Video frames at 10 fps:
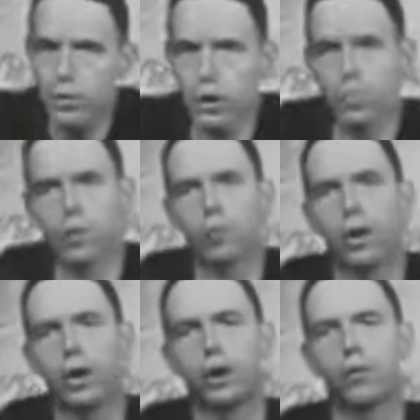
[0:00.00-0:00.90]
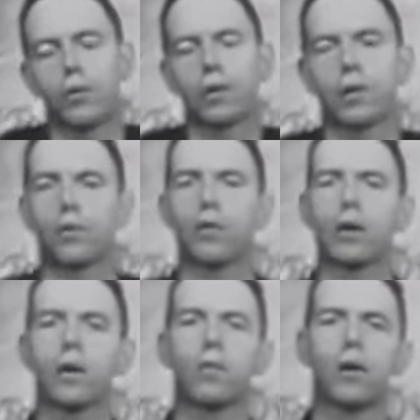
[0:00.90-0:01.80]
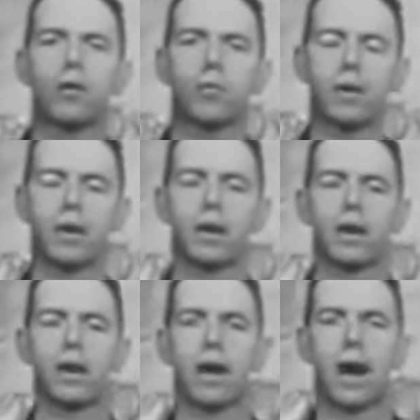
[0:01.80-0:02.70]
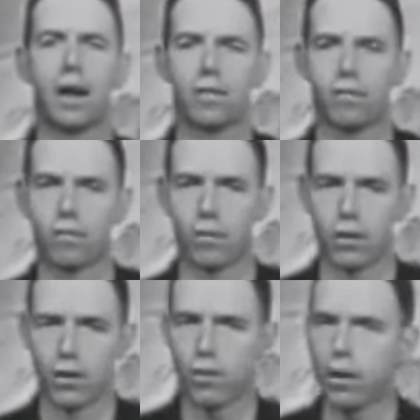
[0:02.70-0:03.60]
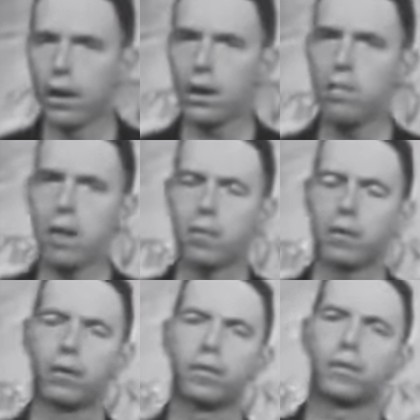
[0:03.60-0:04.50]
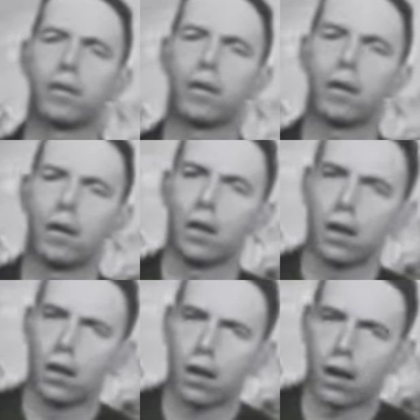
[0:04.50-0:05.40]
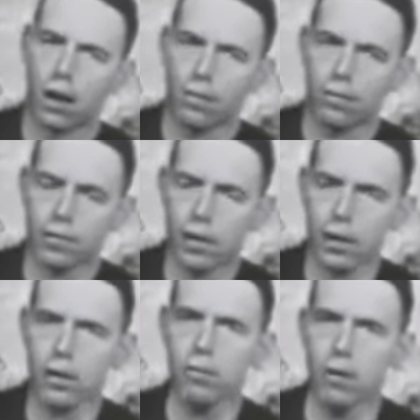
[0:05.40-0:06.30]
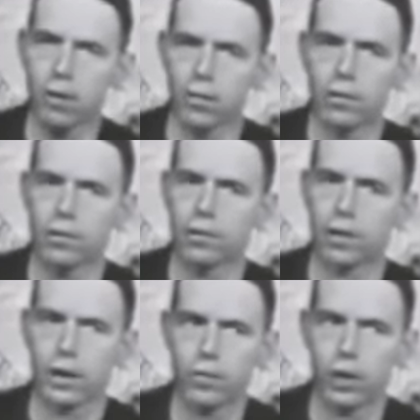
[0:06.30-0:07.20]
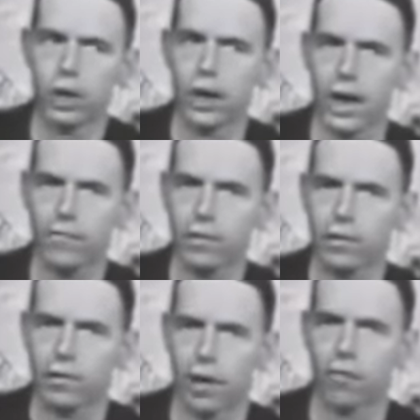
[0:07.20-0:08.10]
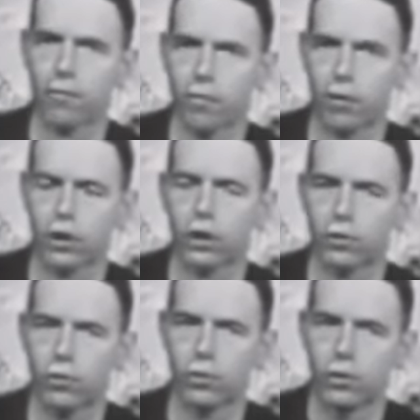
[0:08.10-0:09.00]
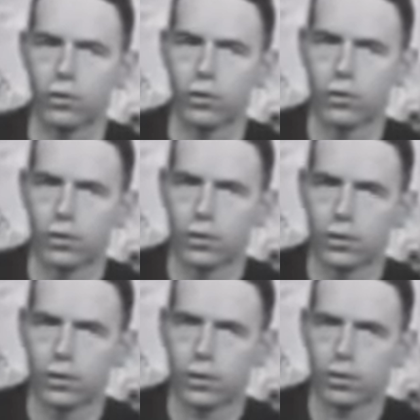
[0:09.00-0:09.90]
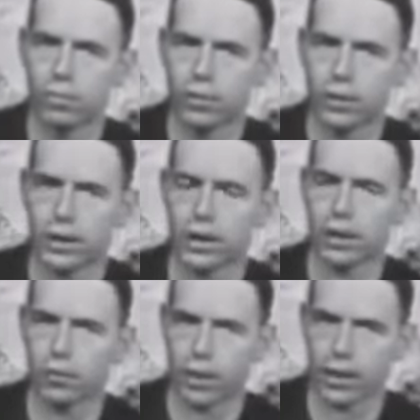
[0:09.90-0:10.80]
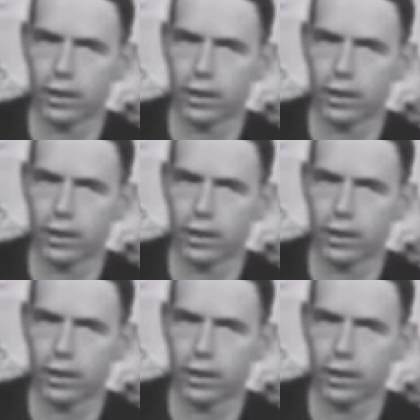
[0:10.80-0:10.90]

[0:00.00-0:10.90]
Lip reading: which persuade you that it's really worth being alive, really memories of certain moments in which life itself brought you completely awake?